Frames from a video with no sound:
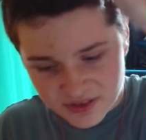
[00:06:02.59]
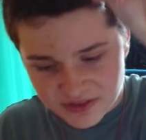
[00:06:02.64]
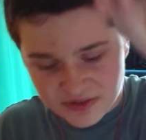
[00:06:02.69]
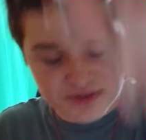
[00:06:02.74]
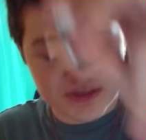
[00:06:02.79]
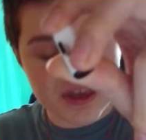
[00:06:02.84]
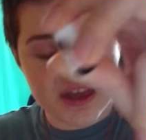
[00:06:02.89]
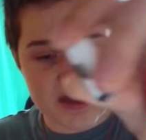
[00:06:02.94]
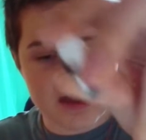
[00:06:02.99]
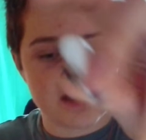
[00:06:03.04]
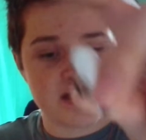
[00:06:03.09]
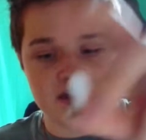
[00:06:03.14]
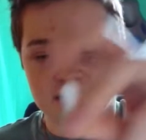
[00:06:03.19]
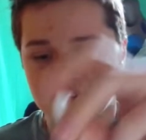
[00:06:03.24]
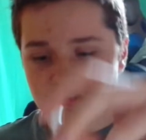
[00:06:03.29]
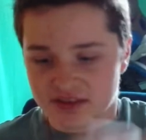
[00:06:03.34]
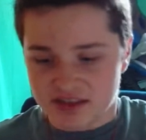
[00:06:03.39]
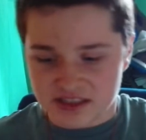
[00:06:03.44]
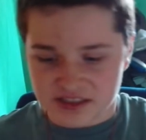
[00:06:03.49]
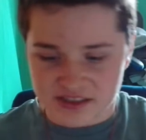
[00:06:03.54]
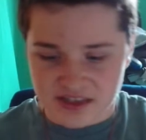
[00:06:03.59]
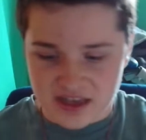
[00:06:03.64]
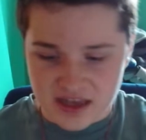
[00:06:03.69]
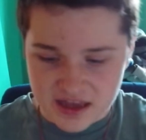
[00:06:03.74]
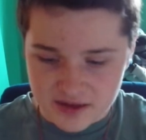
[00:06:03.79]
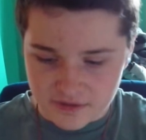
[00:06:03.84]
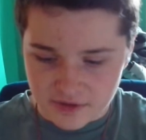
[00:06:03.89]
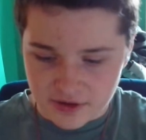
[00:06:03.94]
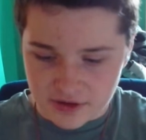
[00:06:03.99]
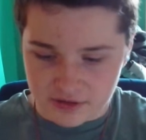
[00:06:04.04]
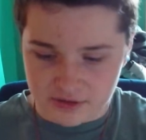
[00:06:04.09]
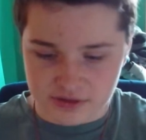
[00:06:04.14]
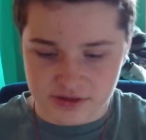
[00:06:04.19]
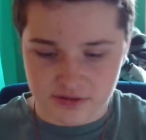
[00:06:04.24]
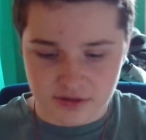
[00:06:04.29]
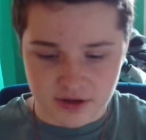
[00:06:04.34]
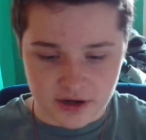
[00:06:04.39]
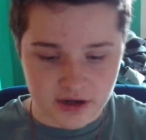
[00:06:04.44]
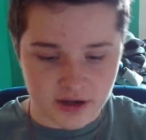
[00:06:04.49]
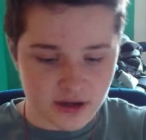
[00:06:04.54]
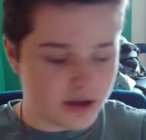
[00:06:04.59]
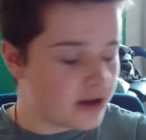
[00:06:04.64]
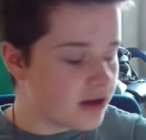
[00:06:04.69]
thing, these earphones, right?